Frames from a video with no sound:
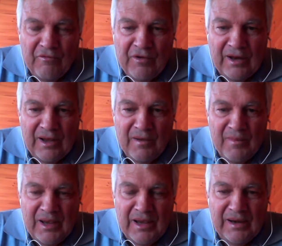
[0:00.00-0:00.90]
fellow
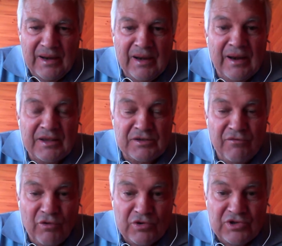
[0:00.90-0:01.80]
men in less
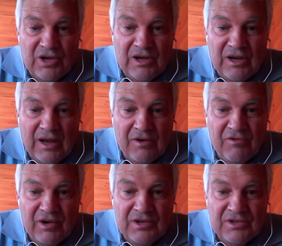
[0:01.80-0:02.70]
fortunate
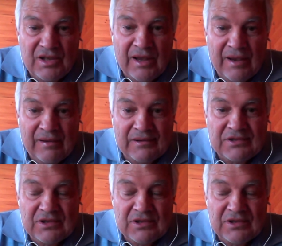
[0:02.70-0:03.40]
countries than ours.